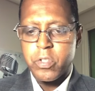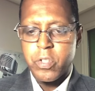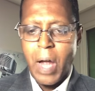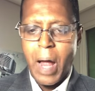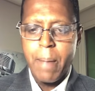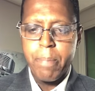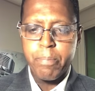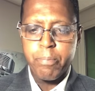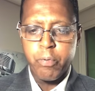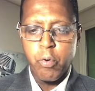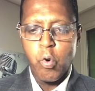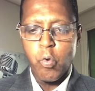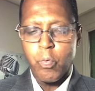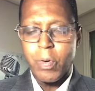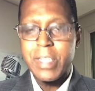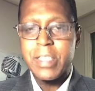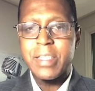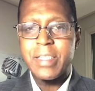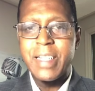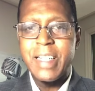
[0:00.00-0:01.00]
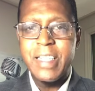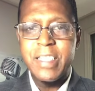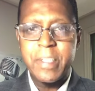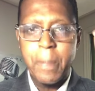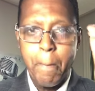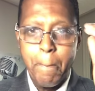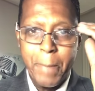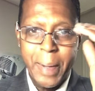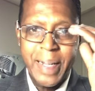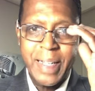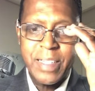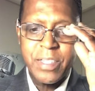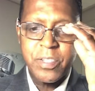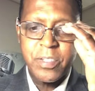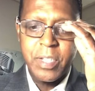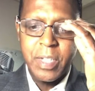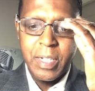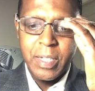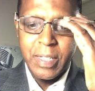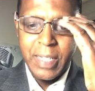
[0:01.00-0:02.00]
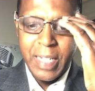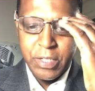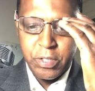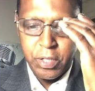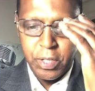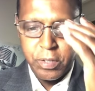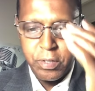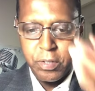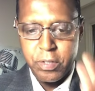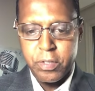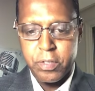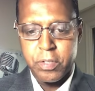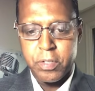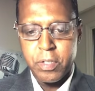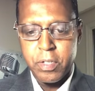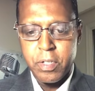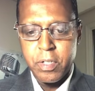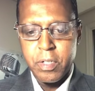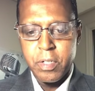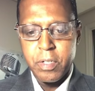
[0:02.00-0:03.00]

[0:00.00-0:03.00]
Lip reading: top pro wrestling's biggest legends,